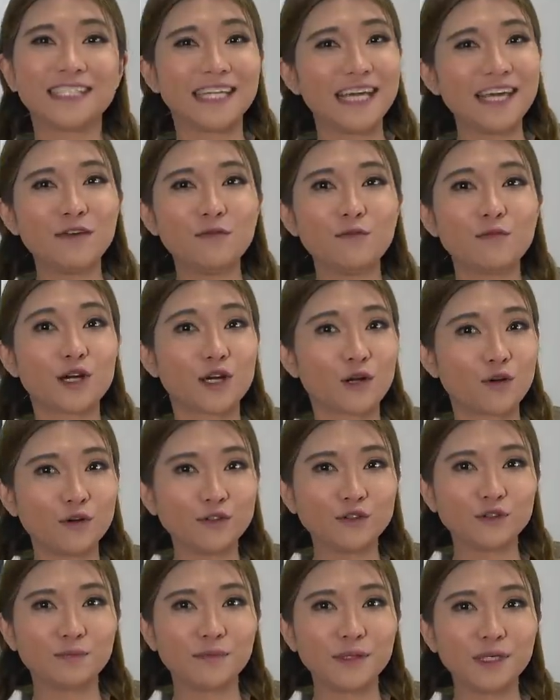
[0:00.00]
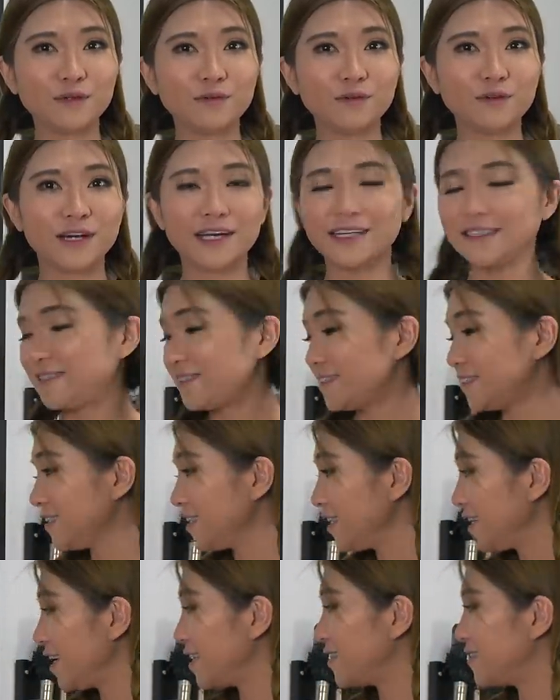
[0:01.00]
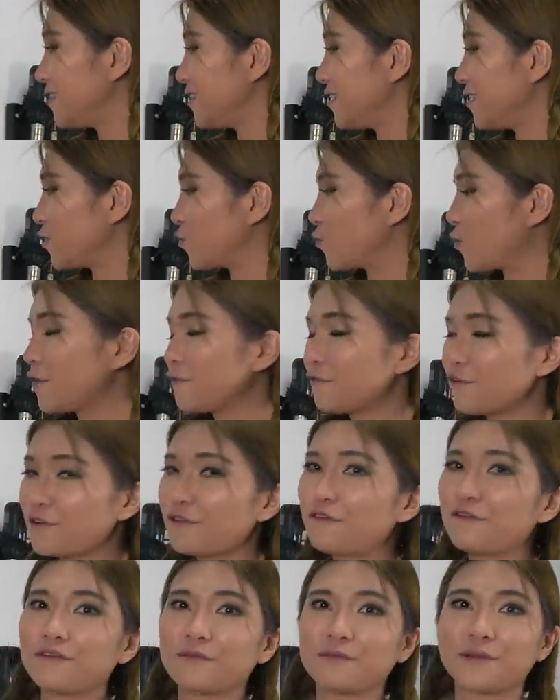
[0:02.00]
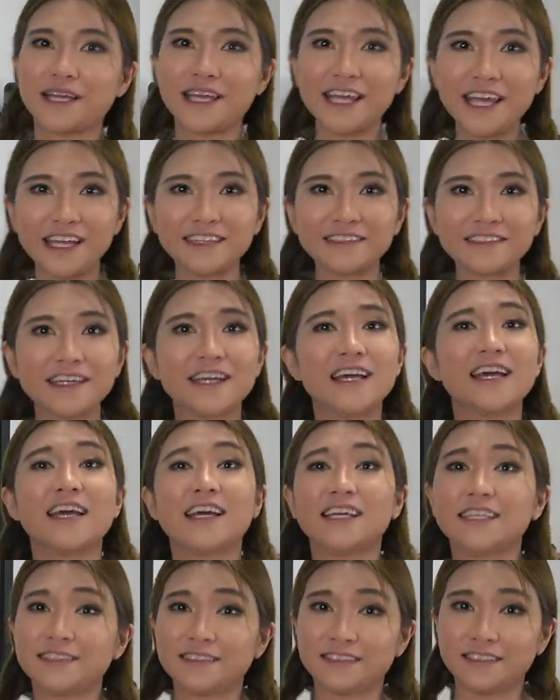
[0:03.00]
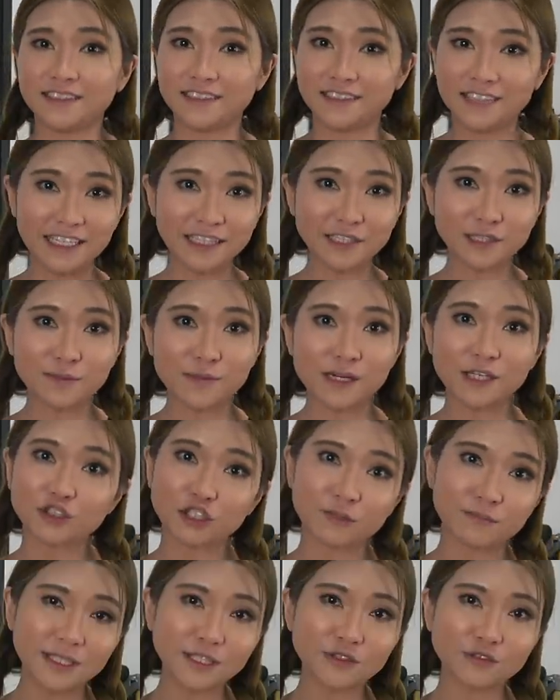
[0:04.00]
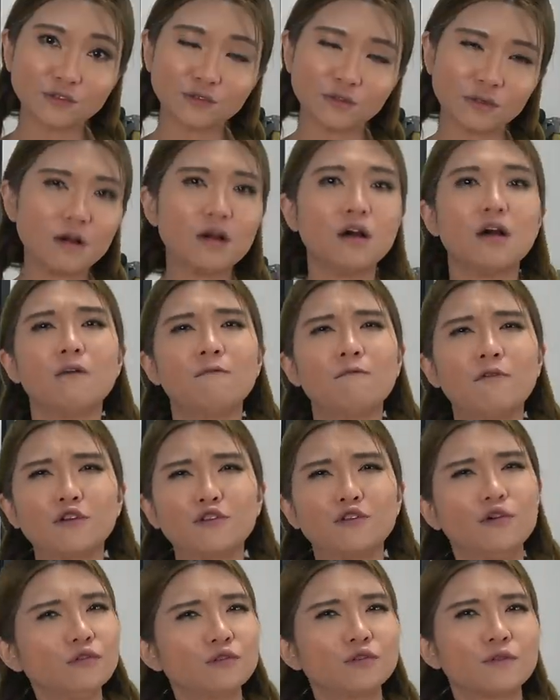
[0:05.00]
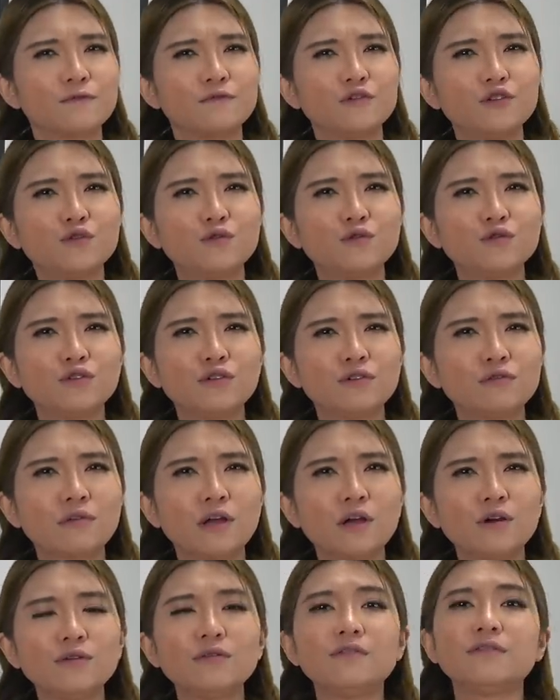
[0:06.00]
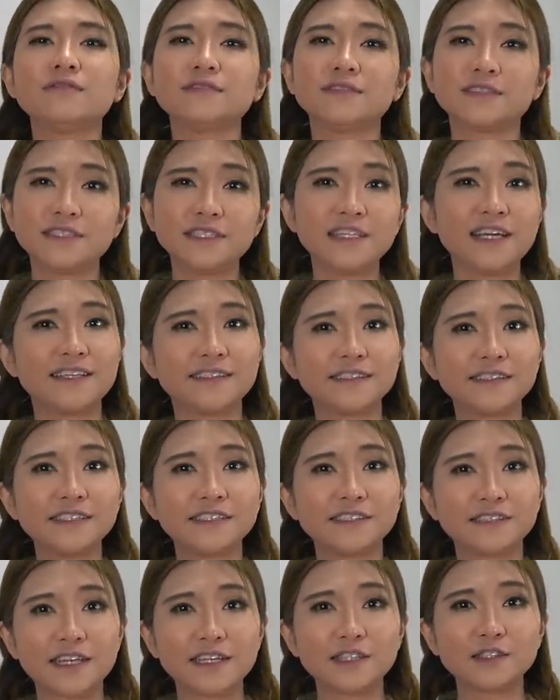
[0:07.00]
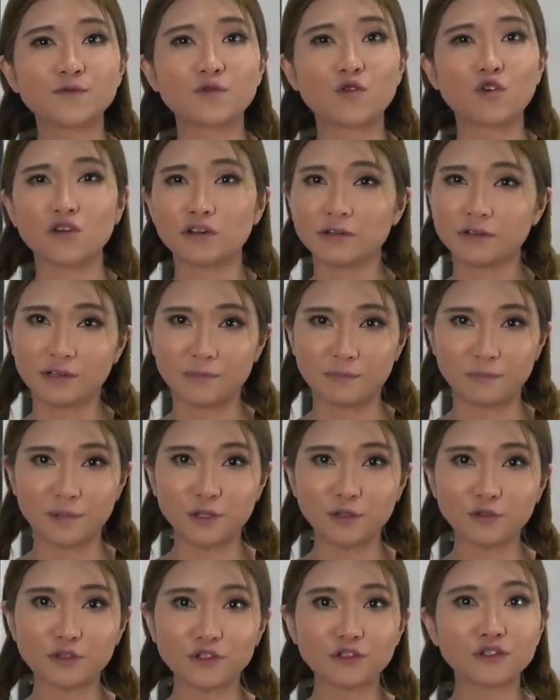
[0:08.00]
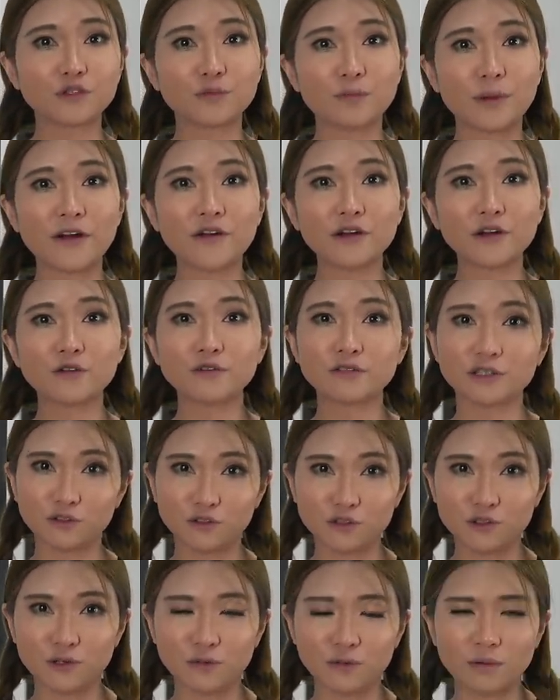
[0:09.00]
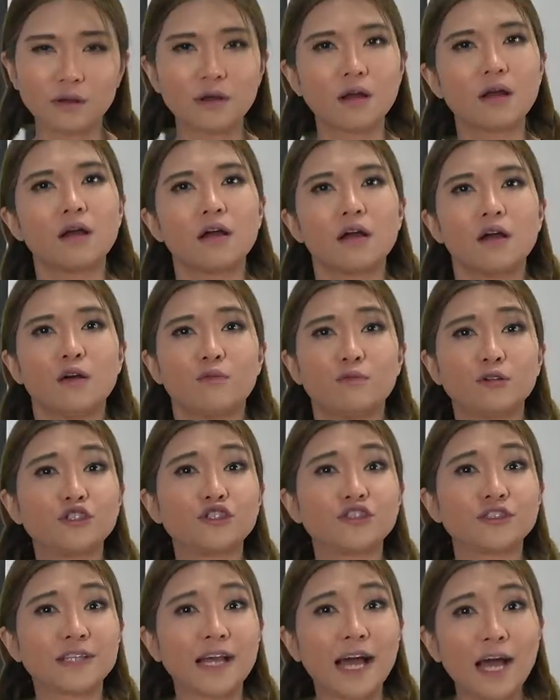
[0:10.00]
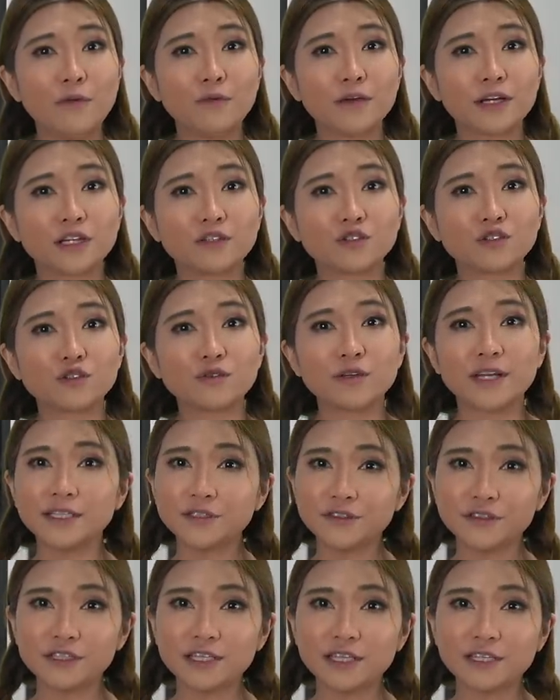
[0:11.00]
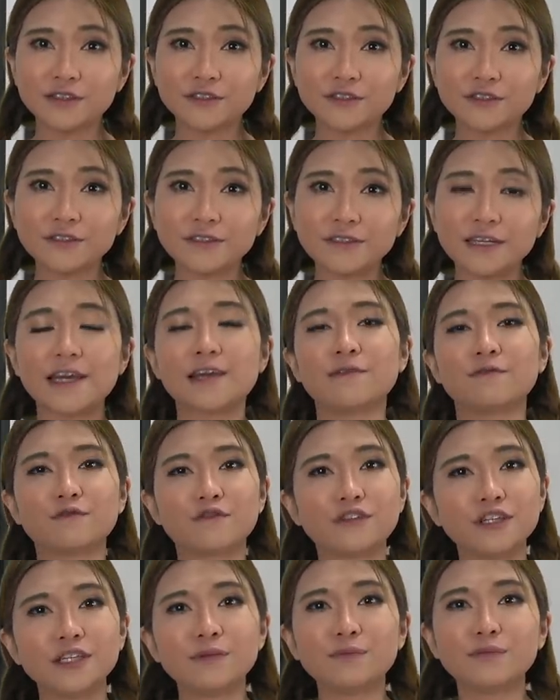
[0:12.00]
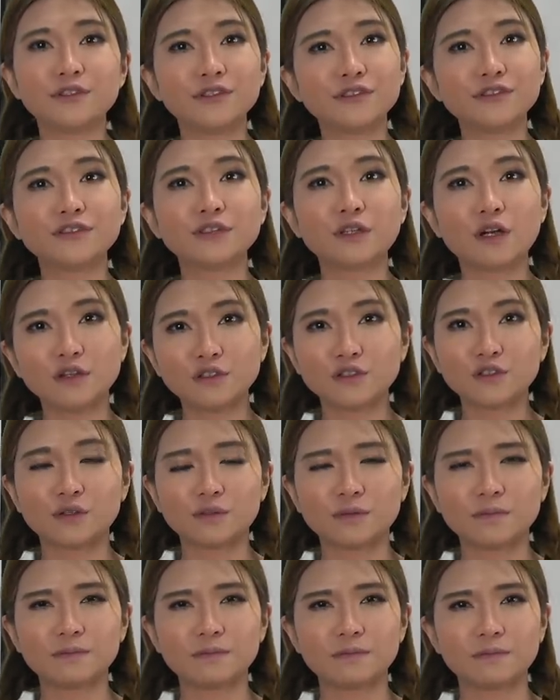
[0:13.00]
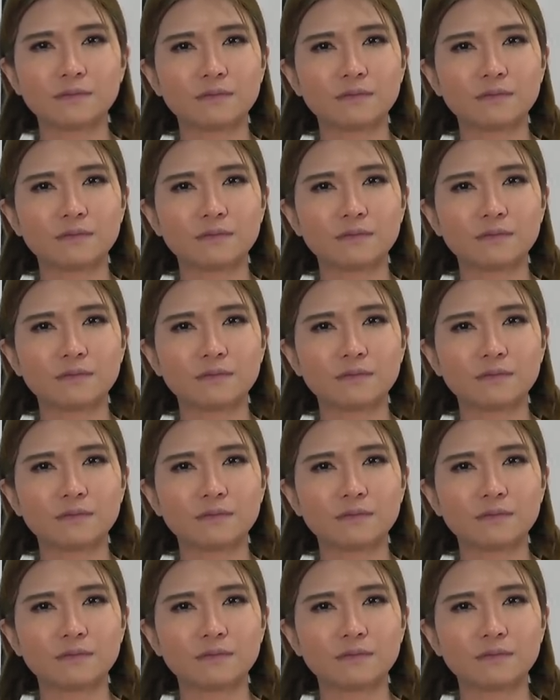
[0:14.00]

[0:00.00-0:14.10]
Today, we are going to build a CNC engraver from a kit. It's the SainSmart Genmitsu. For those of you who don't know, CNC stands for Computer Numerical Control, which is how we control laser cutters and 3D printers also.